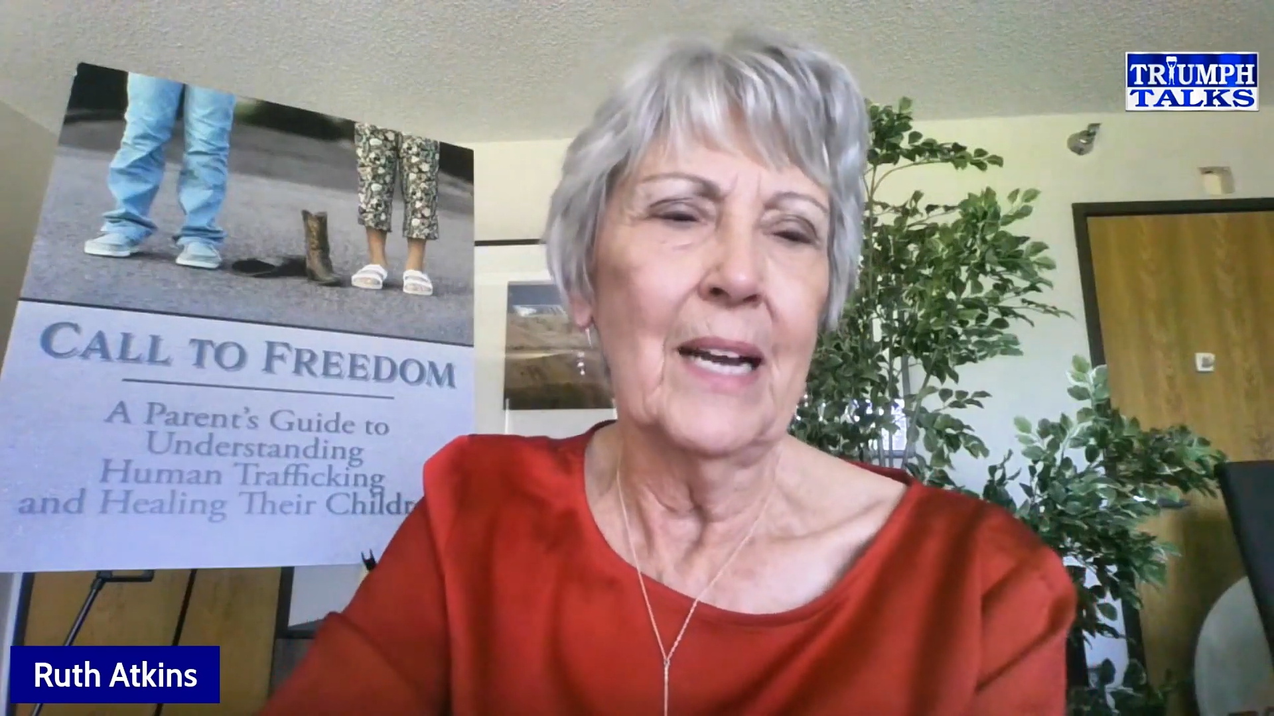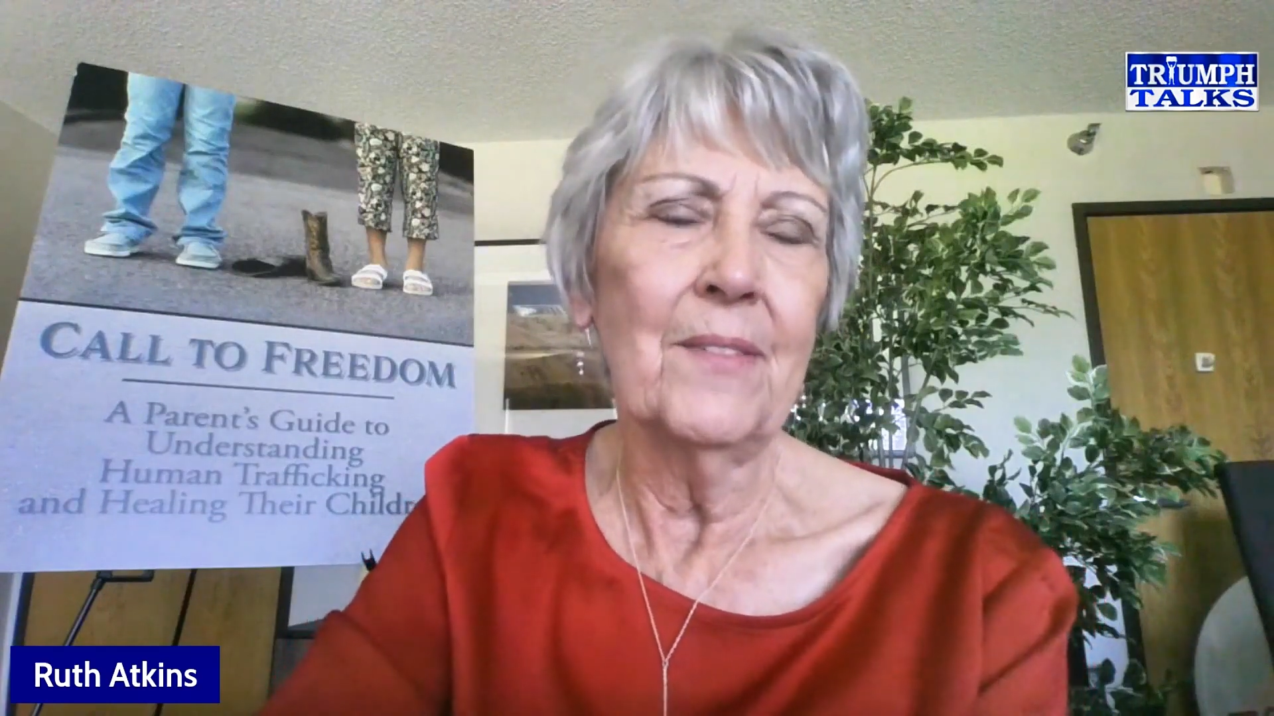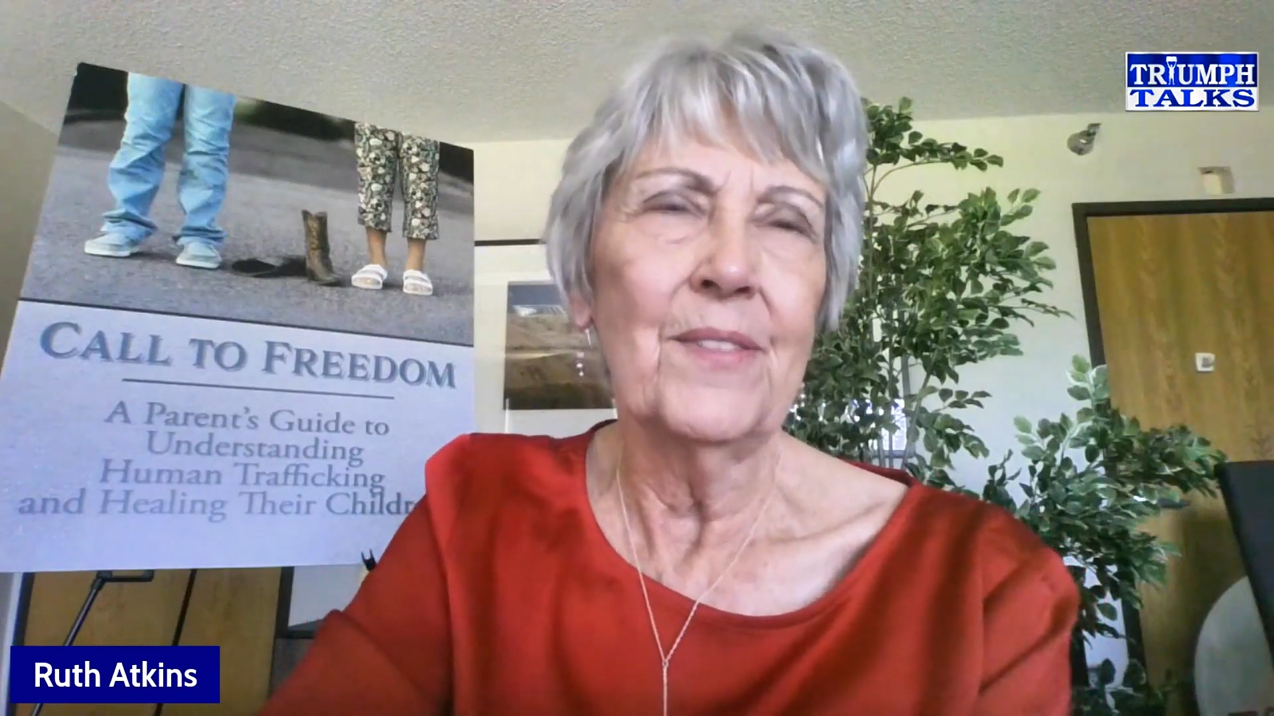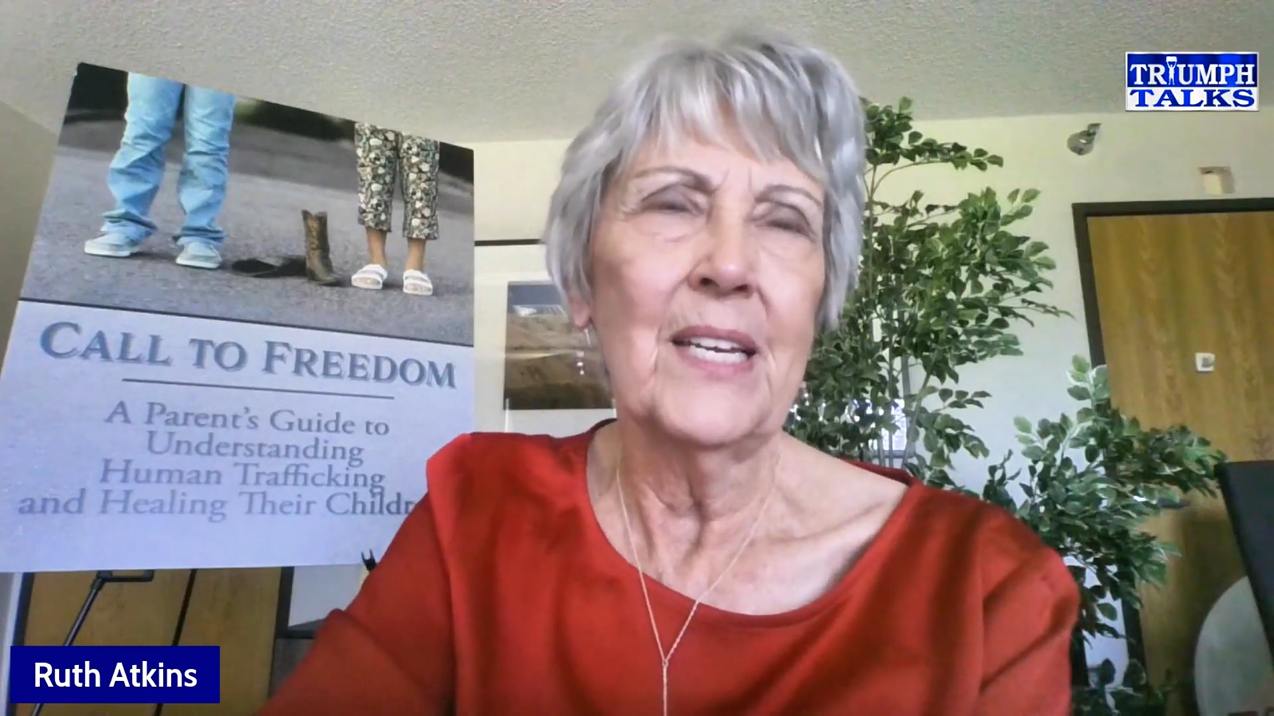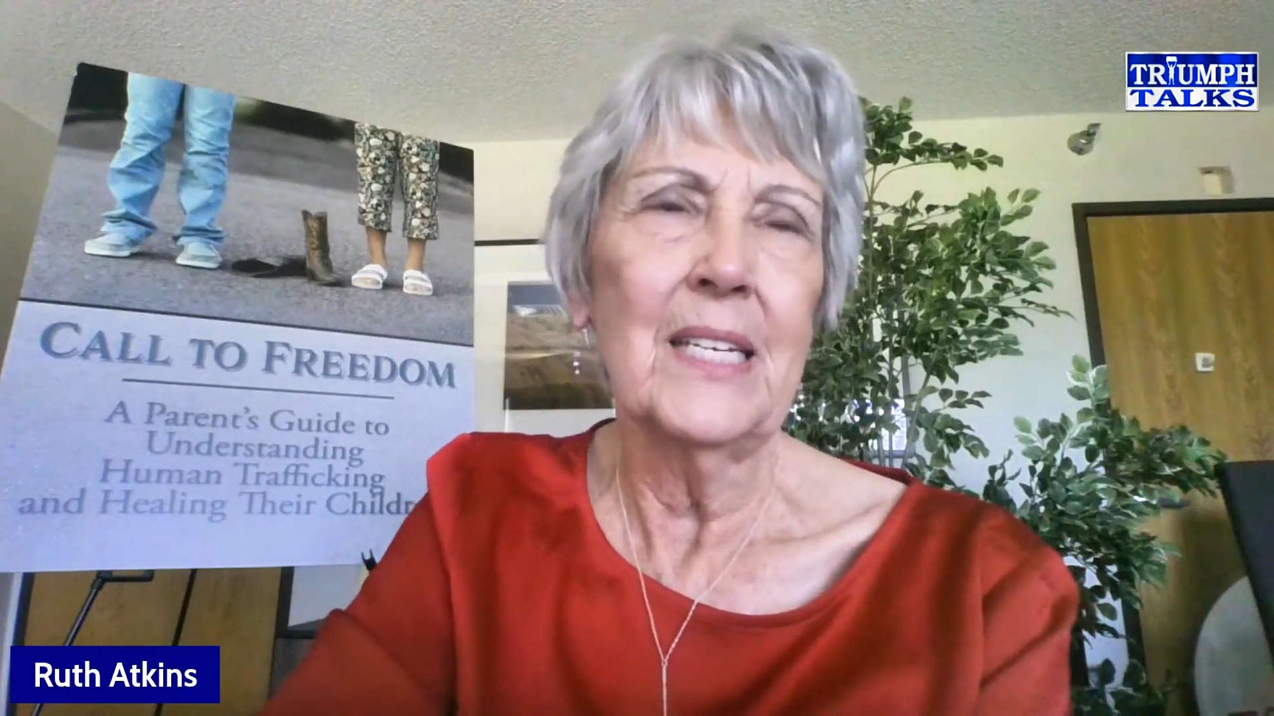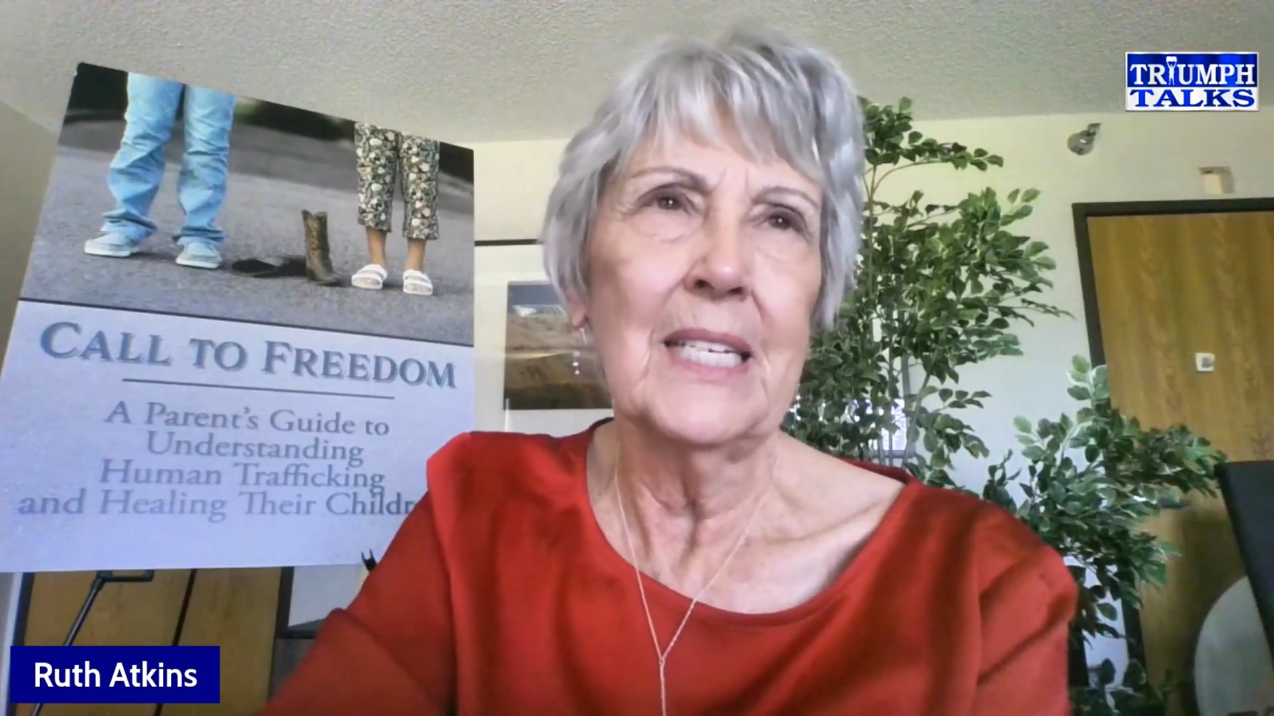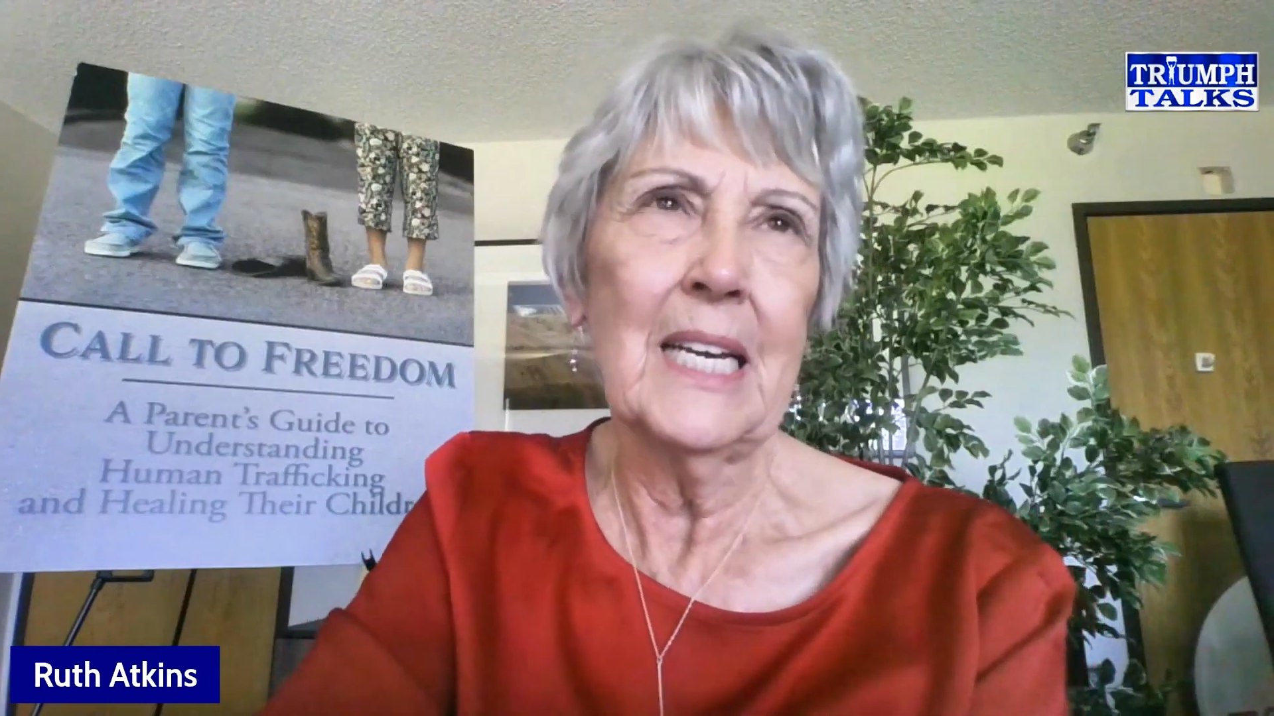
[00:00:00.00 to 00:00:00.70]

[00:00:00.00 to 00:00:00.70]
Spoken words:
I think,